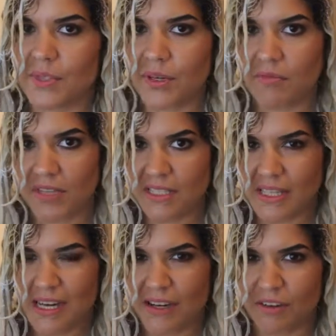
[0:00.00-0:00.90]
just going to rinse it
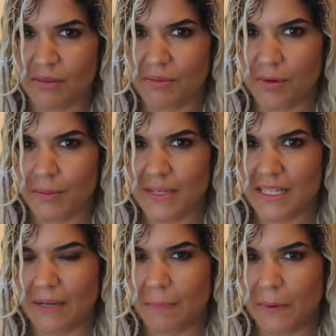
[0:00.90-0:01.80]
out, probably
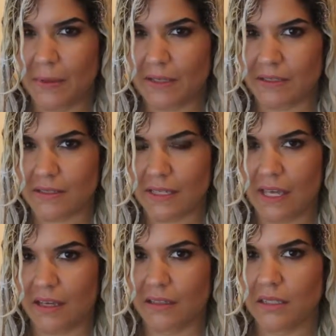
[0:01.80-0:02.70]
shampoo it just to
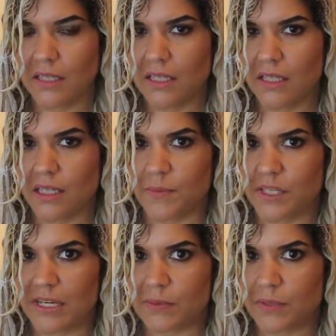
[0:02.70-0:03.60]
get as much
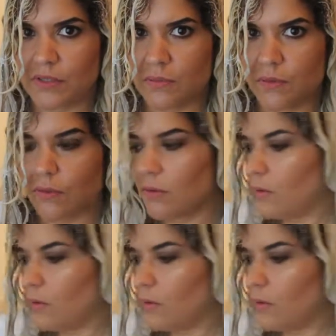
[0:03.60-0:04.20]
out as possible.